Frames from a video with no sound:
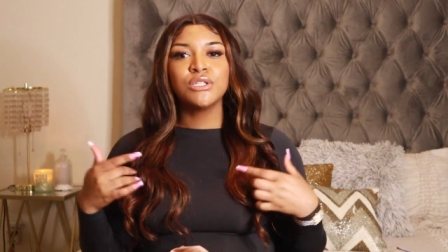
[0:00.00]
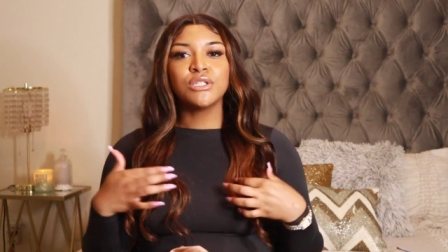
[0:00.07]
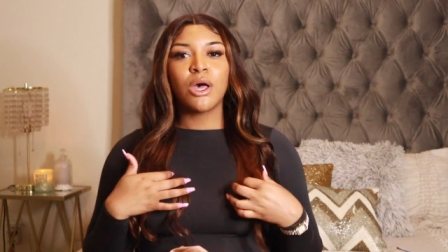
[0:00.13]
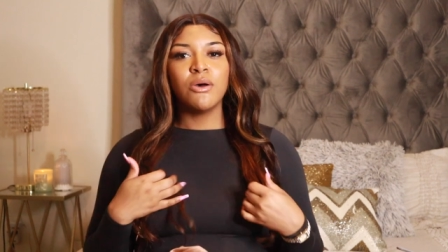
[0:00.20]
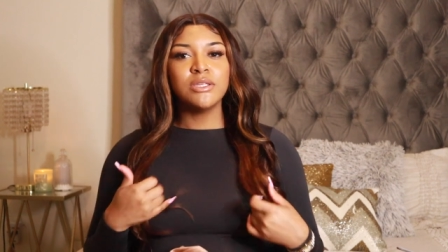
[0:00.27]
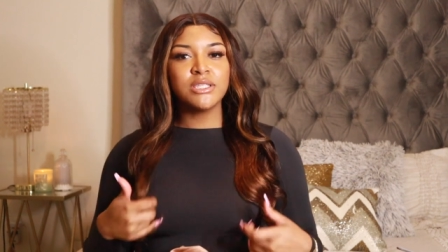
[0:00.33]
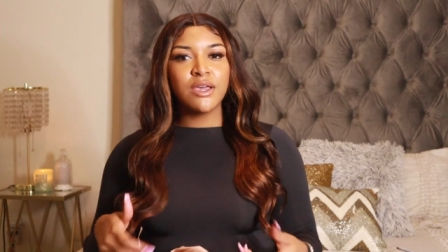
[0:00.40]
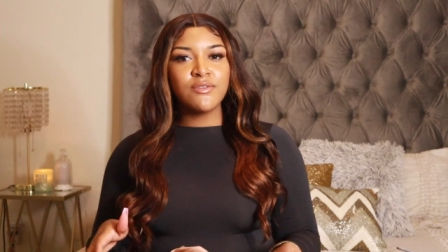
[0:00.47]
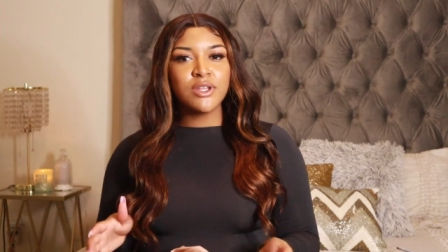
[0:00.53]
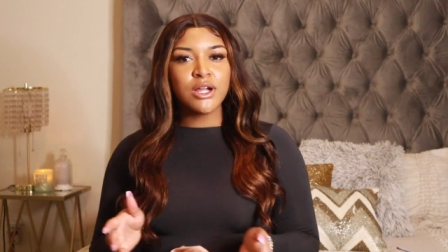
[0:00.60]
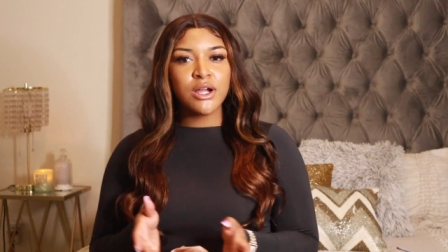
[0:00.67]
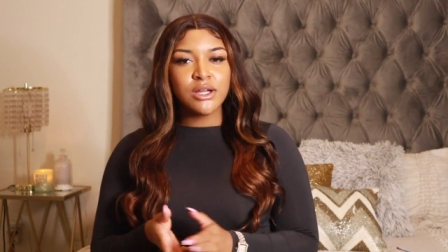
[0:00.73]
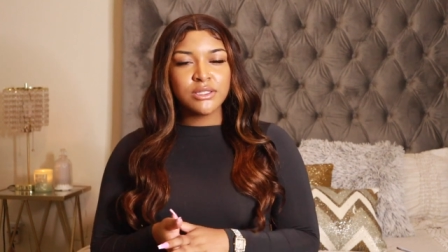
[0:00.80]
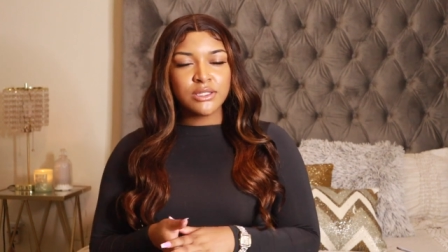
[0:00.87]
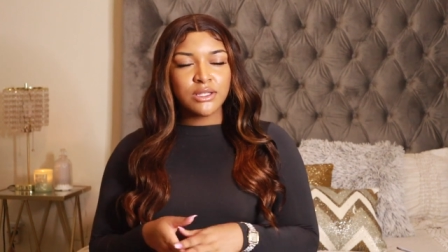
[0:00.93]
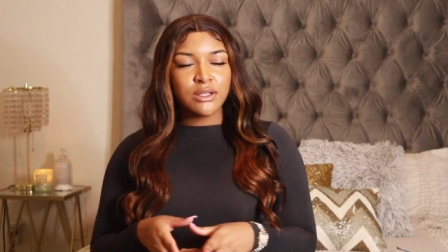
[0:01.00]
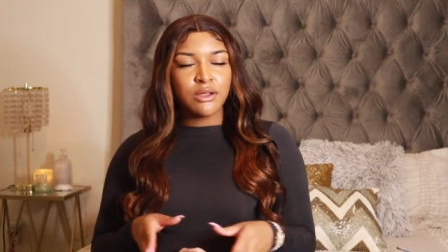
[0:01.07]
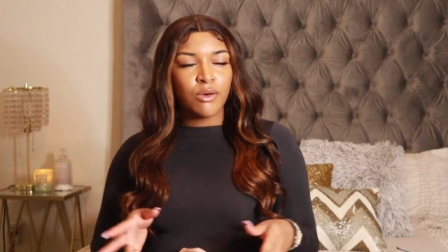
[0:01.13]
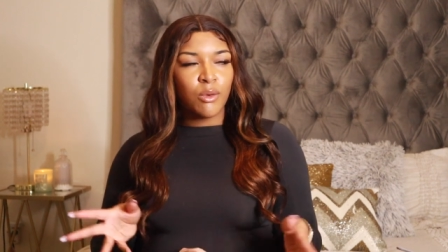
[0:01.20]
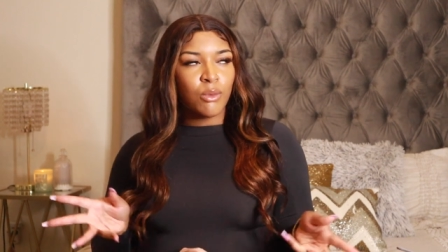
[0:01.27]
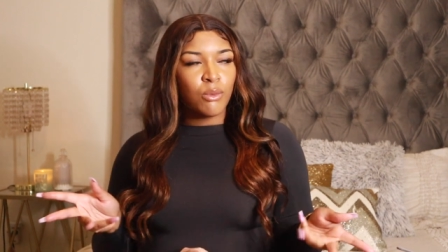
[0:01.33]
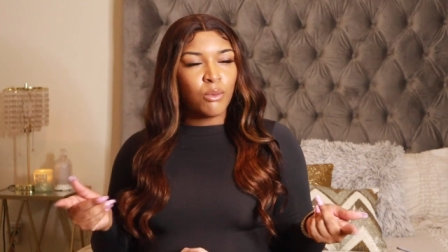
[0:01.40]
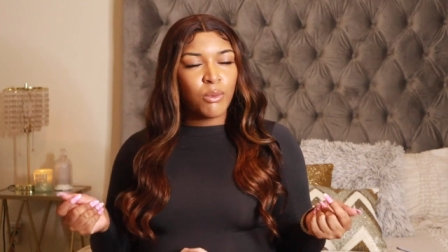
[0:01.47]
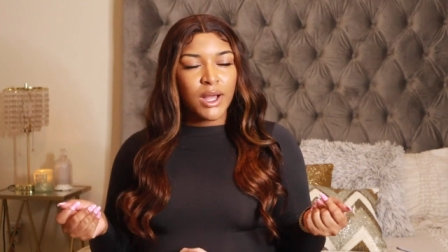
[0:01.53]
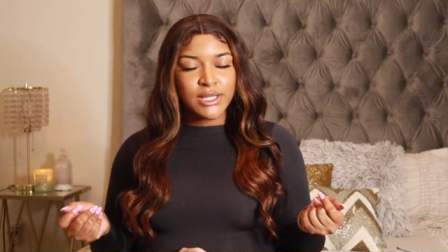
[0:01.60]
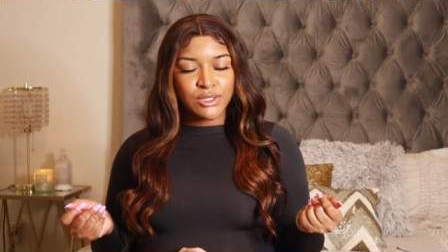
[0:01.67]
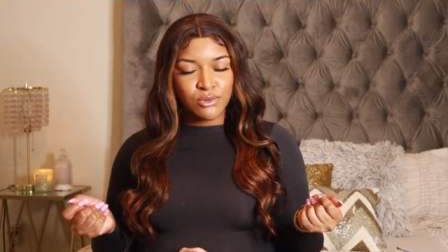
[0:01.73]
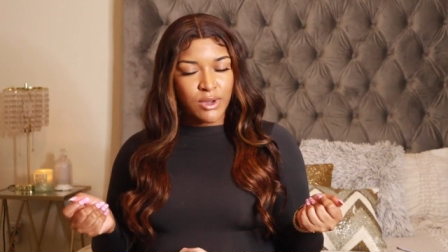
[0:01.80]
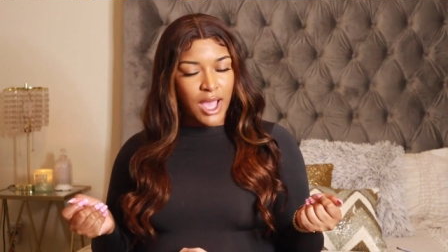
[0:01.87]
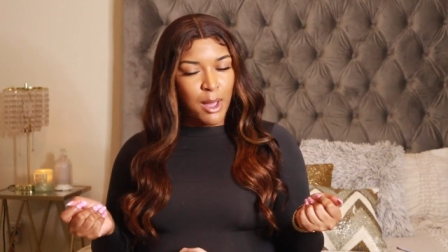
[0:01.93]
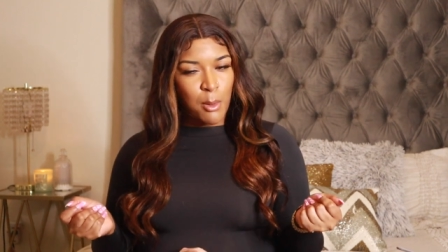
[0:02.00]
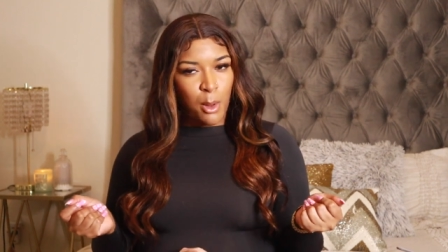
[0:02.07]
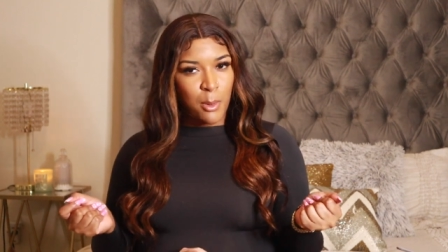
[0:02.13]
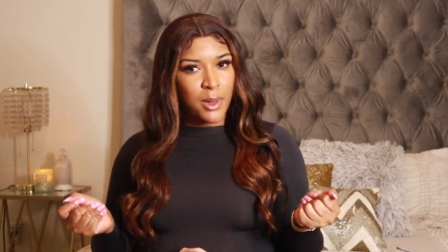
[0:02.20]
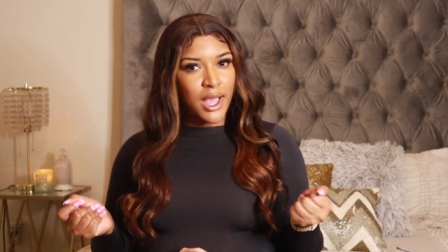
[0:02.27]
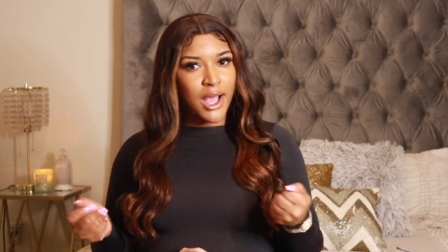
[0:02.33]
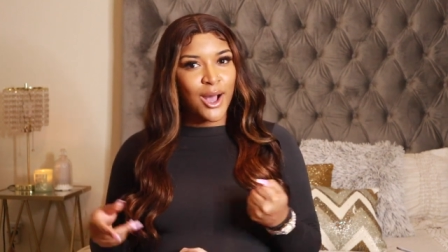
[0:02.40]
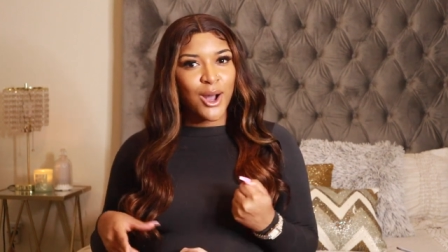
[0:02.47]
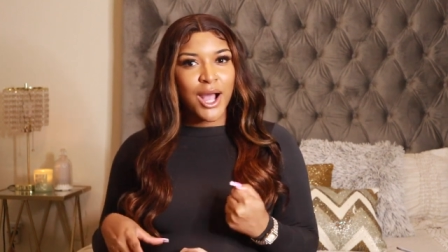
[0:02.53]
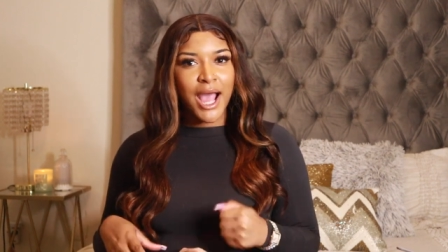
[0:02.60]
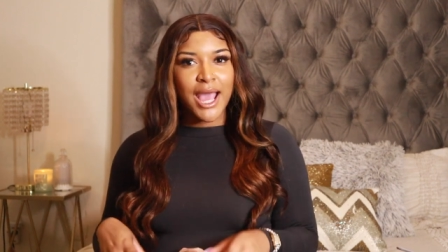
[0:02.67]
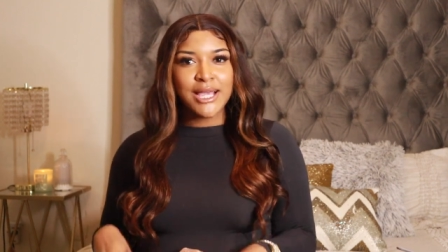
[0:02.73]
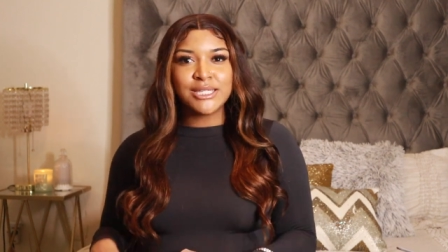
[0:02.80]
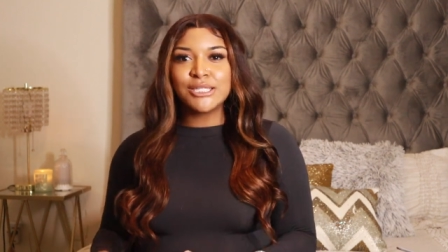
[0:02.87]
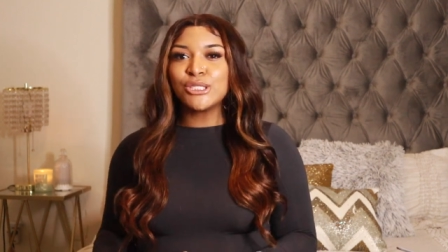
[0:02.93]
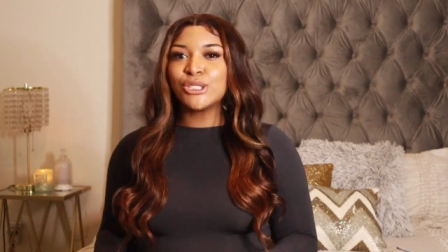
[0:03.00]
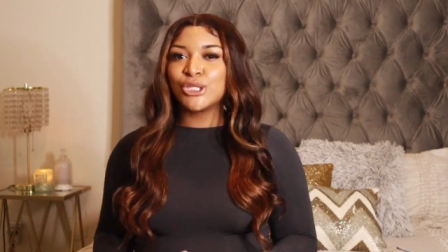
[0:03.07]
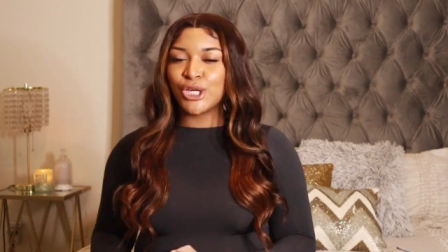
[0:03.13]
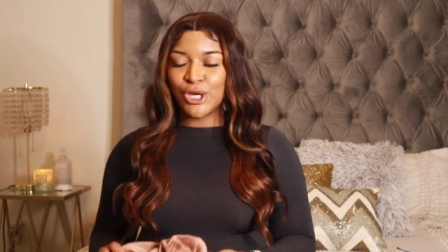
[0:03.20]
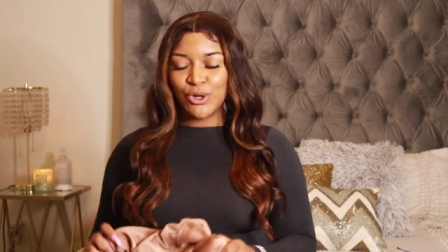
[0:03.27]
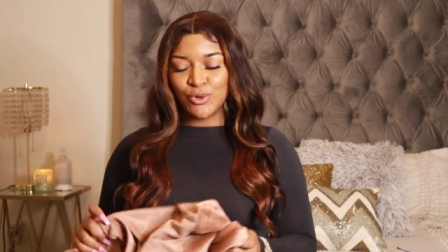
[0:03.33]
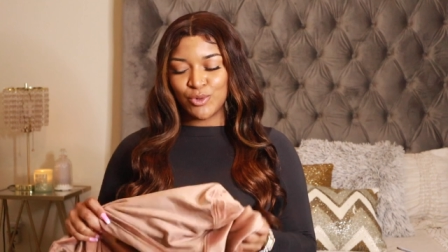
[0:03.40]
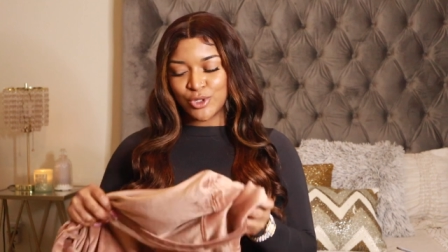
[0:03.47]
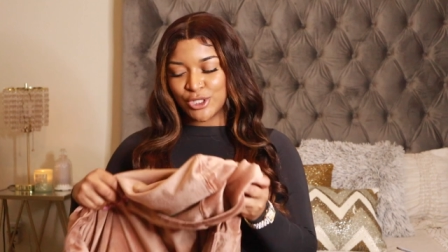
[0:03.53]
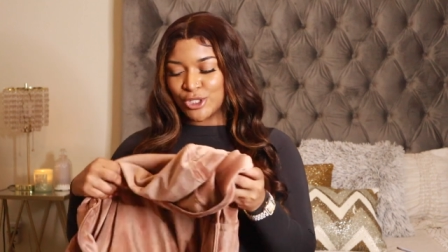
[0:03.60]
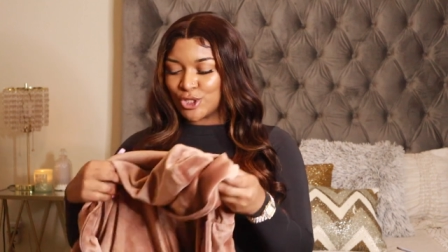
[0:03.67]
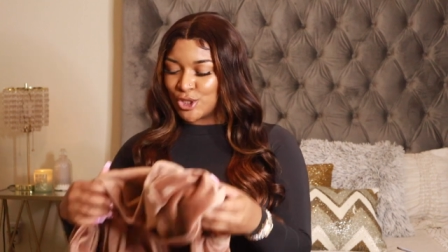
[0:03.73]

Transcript: So it's giving the girls a little Y2K moment. Okay, she's cute. She's